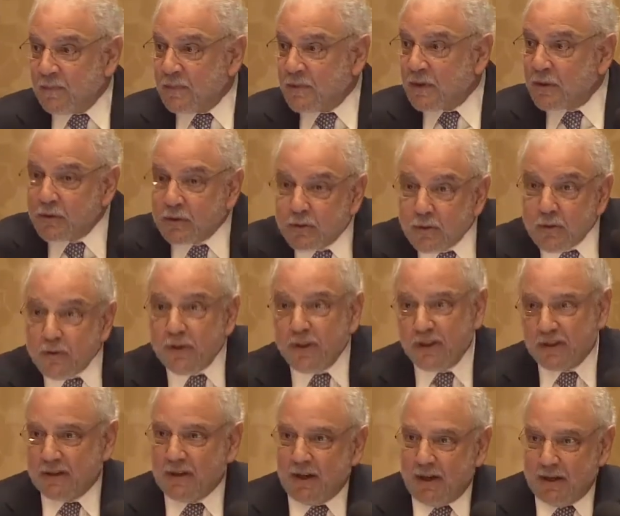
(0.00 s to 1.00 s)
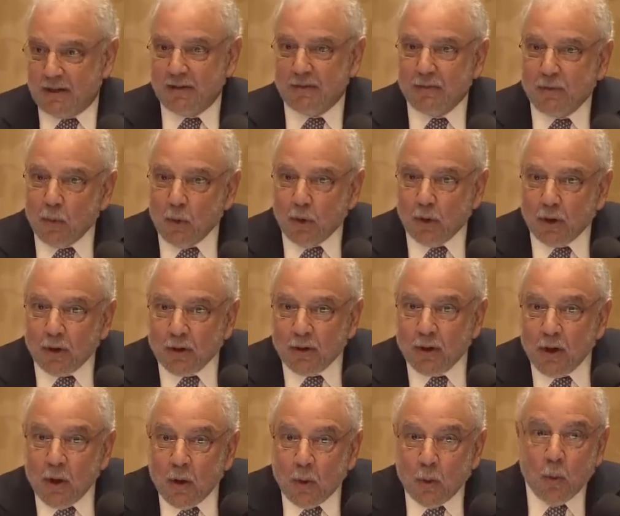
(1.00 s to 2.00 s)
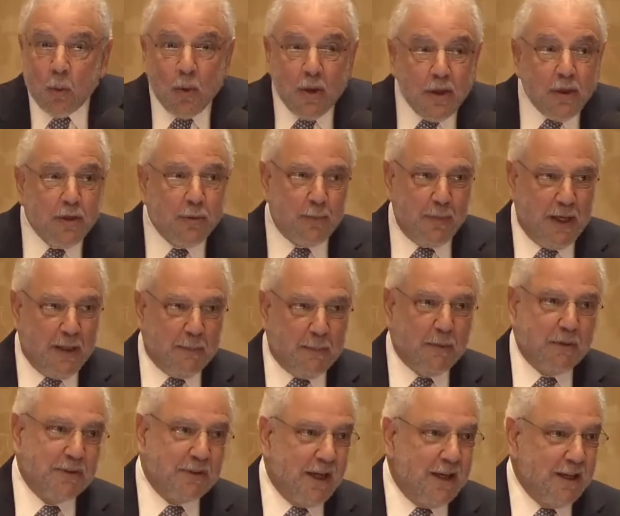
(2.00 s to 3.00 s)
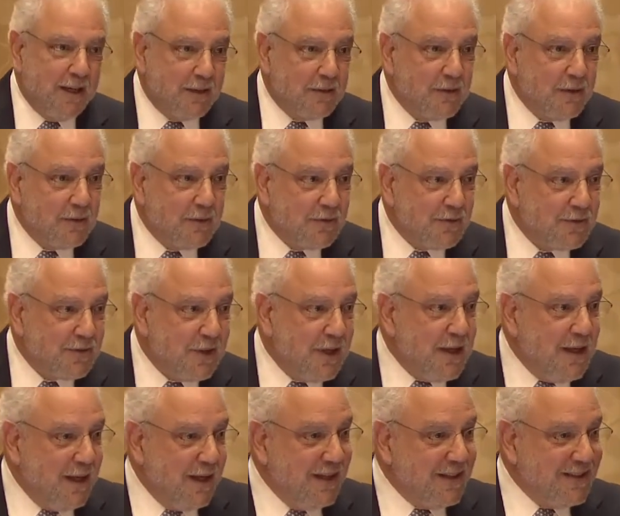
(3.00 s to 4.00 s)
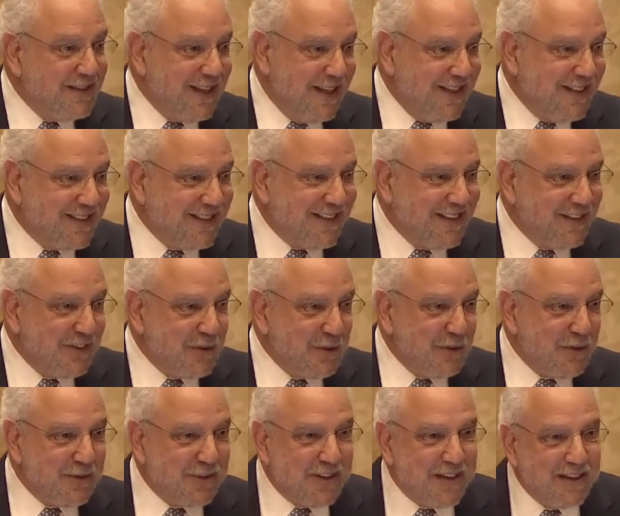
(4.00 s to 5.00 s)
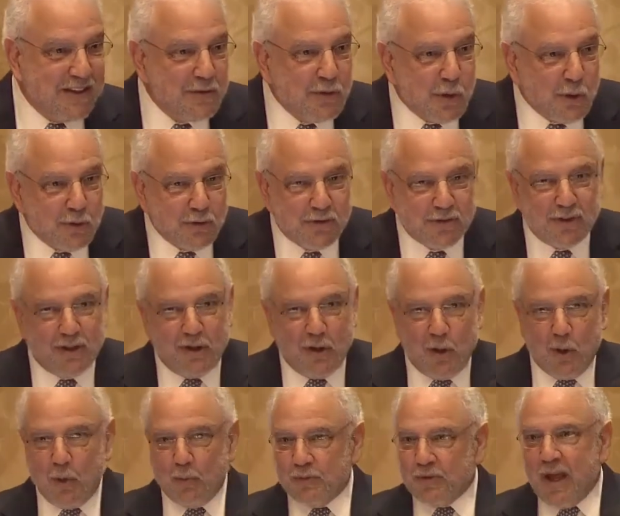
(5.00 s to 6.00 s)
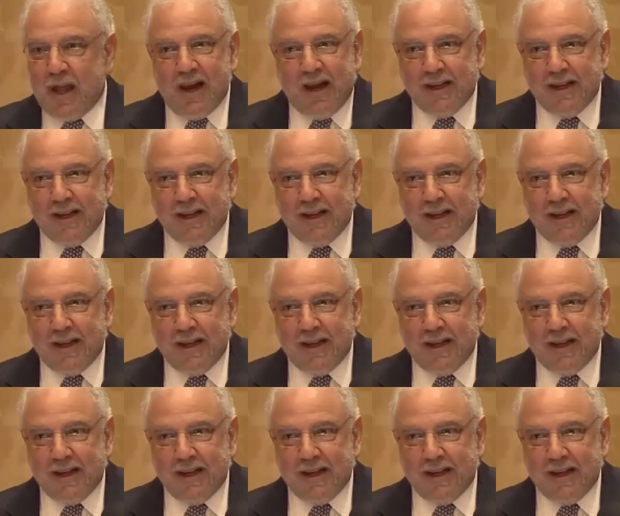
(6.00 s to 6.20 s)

to do this kind of work with people diagnosed in day centers, in nursing homes.